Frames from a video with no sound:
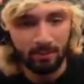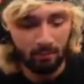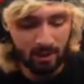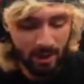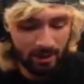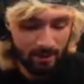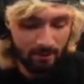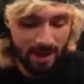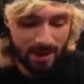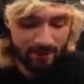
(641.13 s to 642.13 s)
We got a
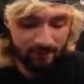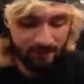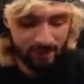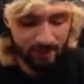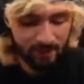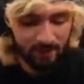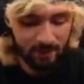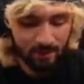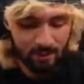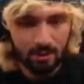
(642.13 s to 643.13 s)
Manaphy.
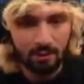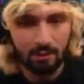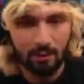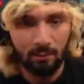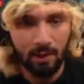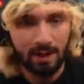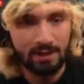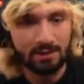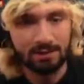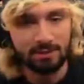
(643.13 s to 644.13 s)

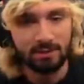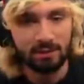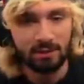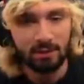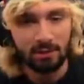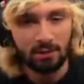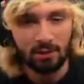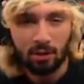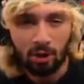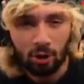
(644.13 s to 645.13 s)

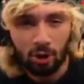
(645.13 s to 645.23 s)
Gabite.